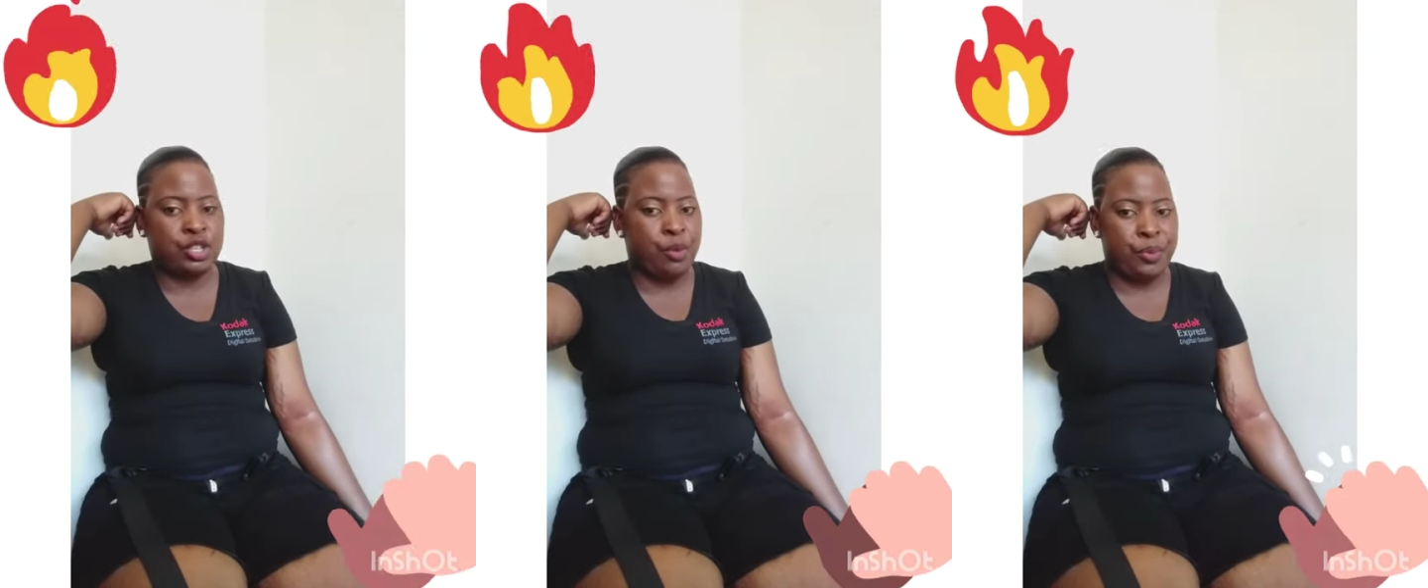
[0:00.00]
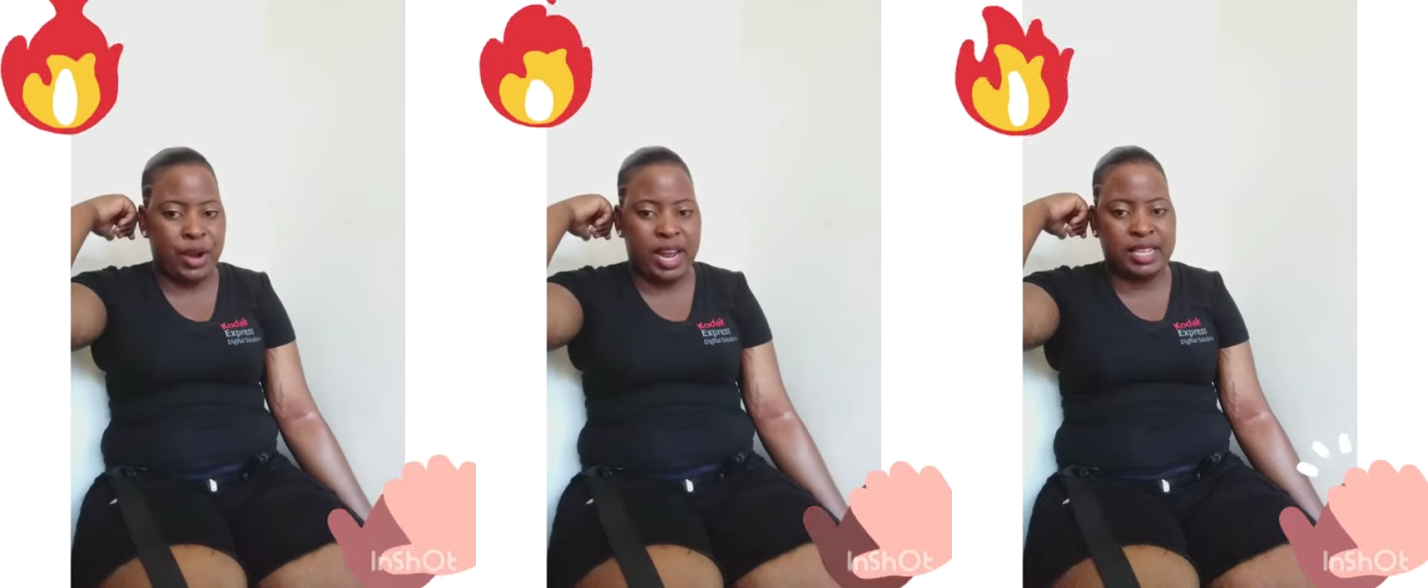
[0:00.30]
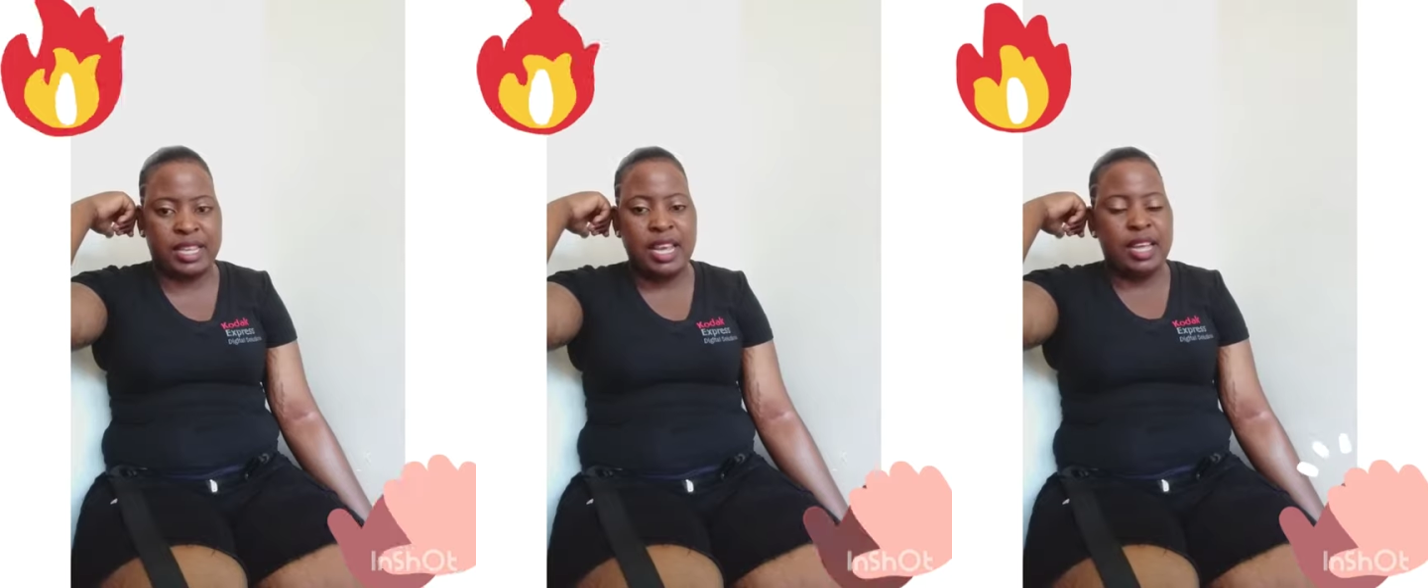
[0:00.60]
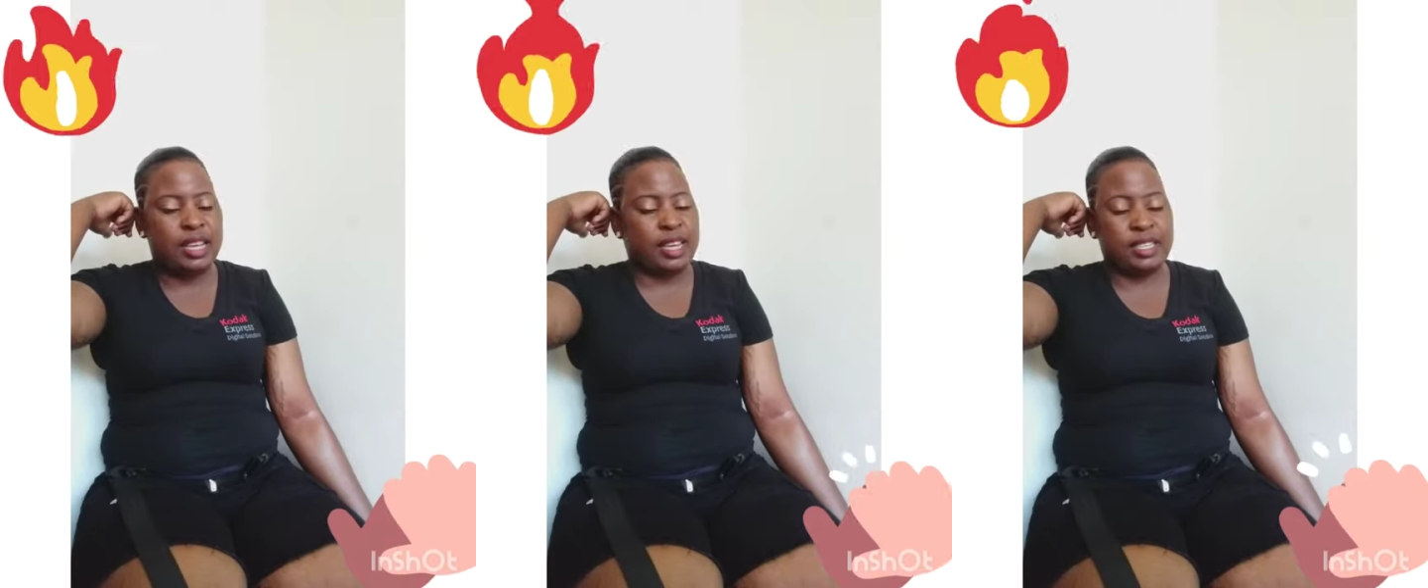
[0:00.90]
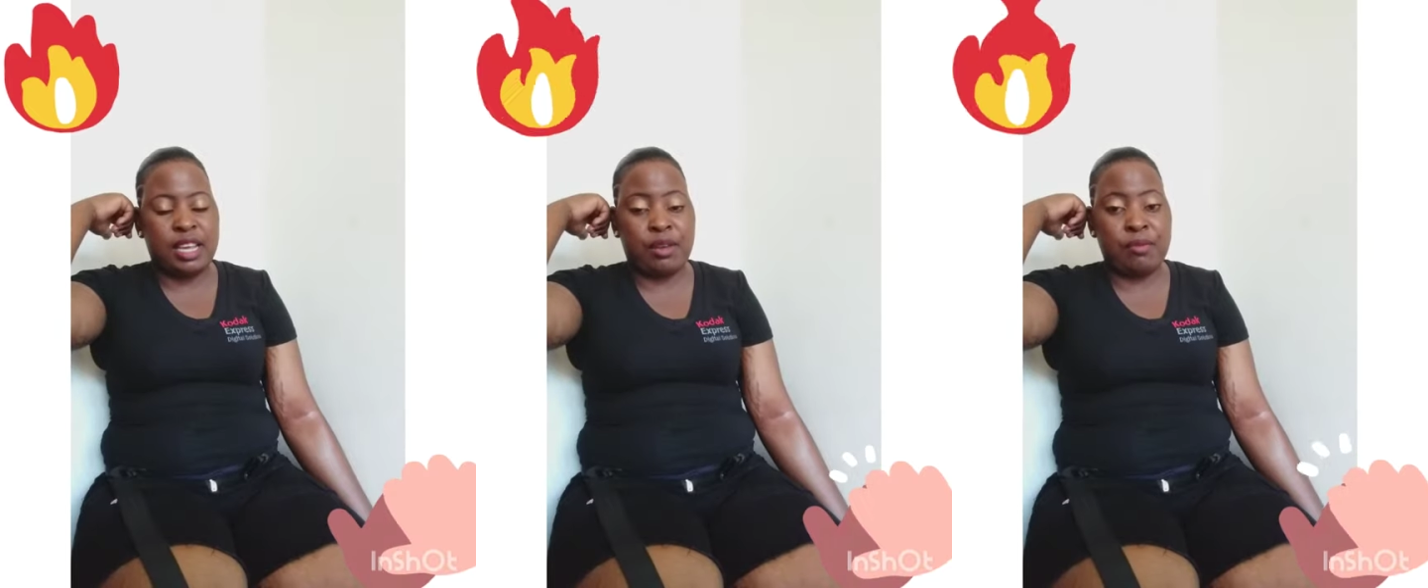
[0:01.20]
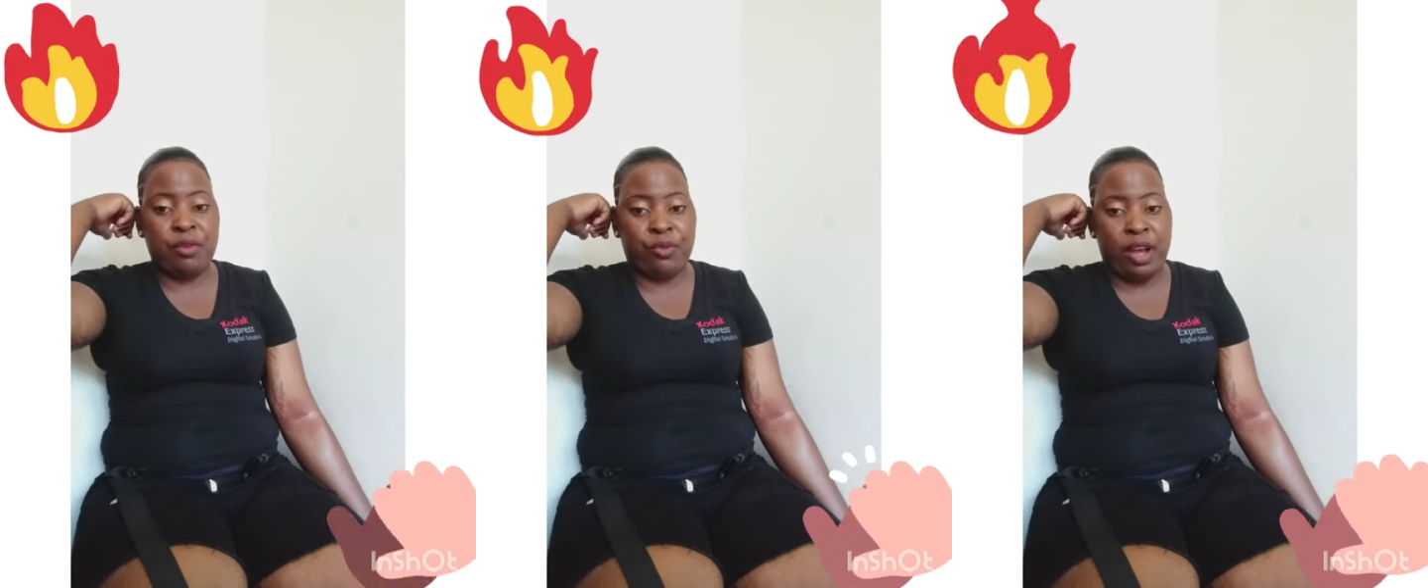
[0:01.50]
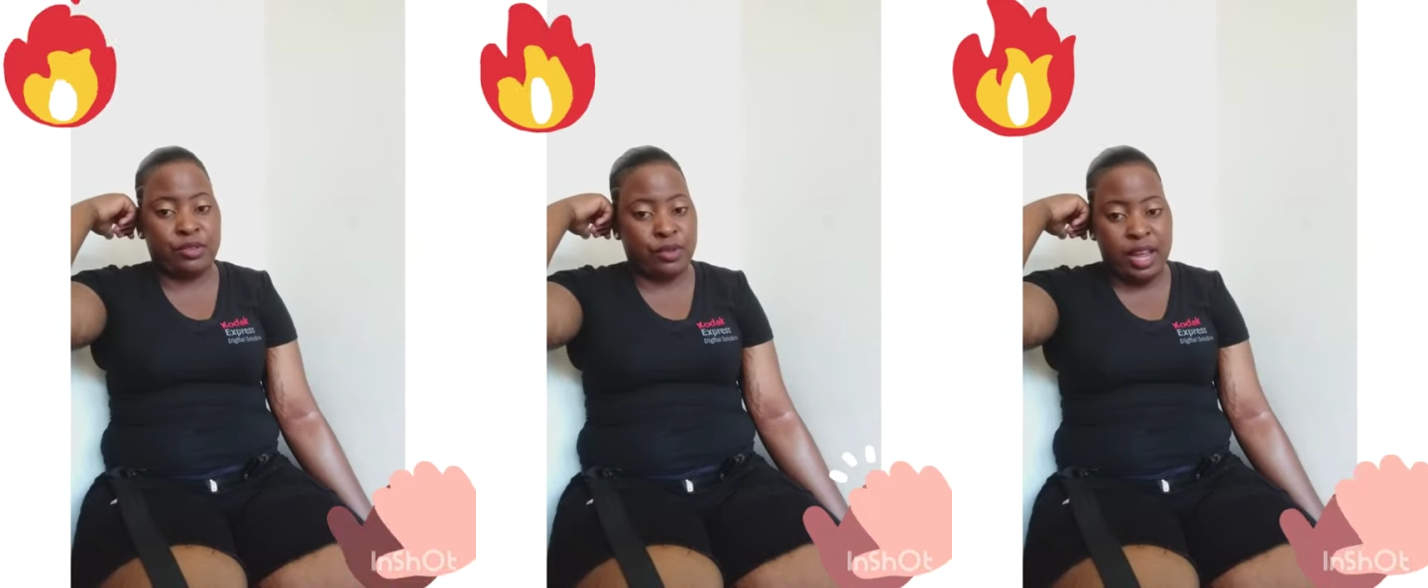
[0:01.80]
Your prayers can take me far to